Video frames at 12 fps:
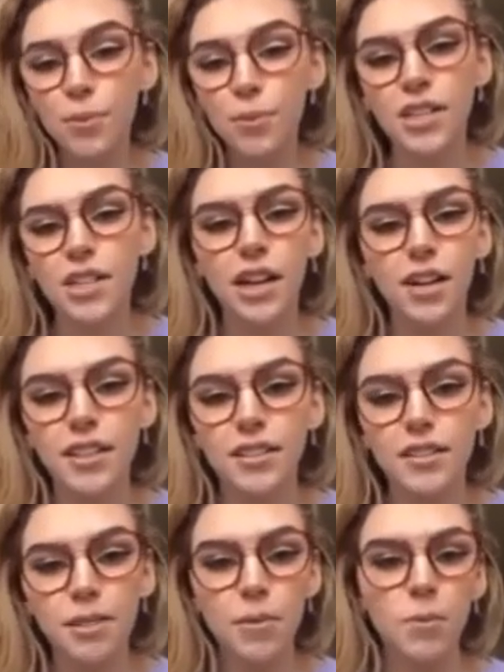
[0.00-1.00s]
diaries
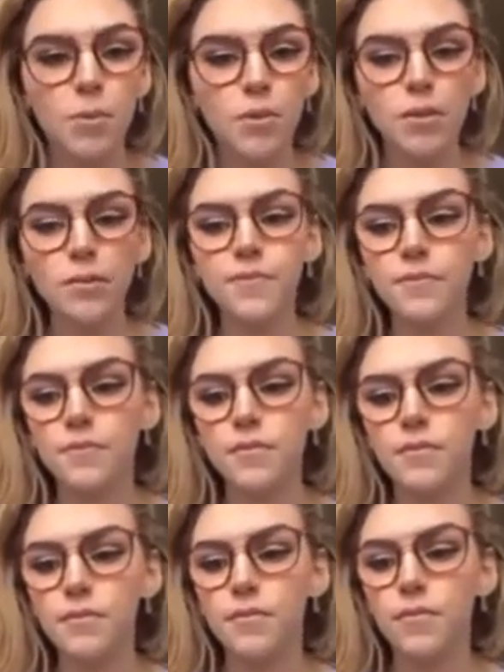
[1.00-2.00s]
to people.
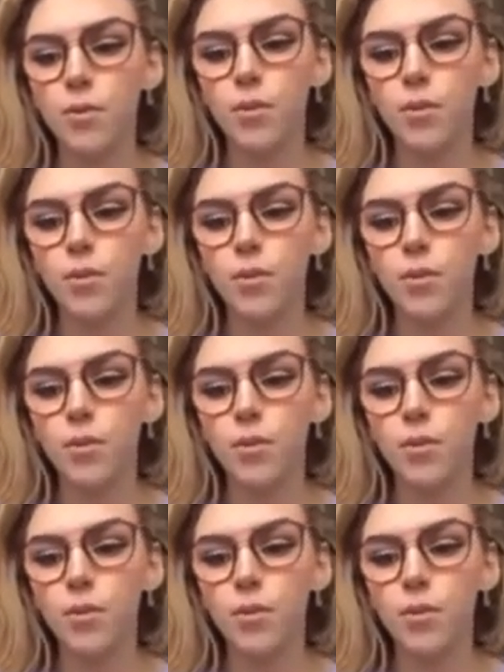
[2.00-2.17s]
We're